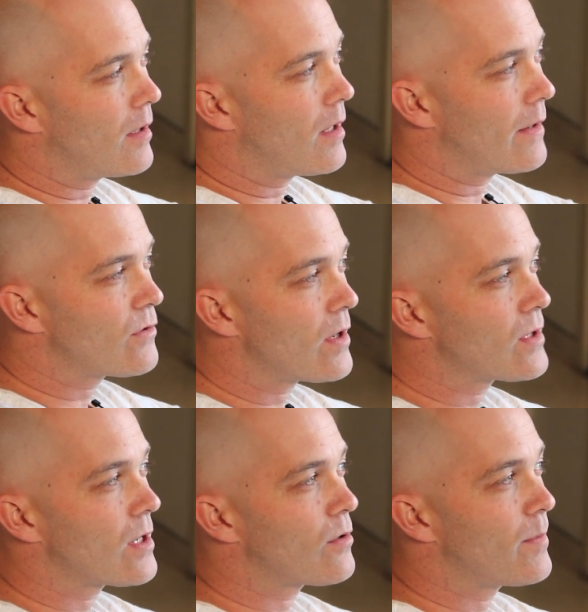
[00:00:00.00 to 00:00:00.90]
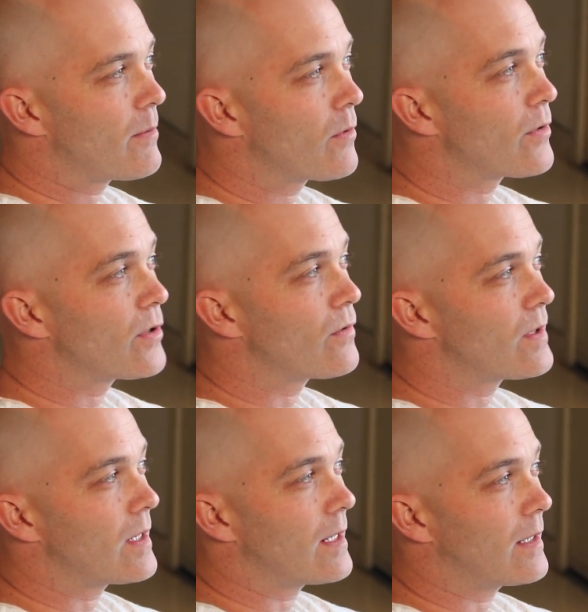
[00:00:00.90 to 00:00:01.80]
a, lot of transgender people were
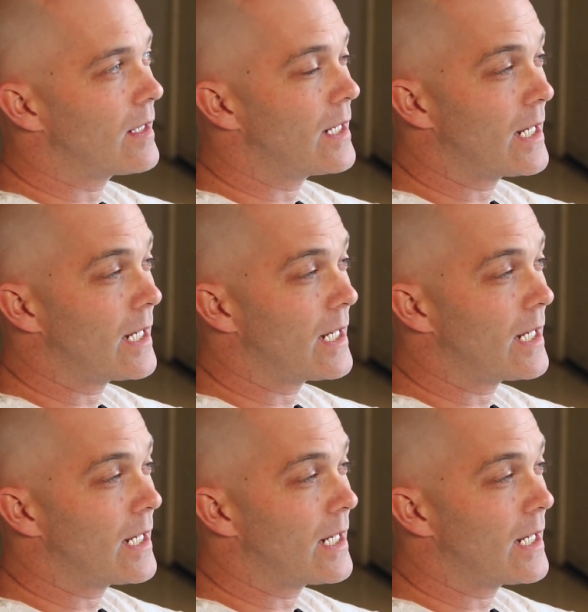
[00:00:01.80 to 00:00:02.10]
using in the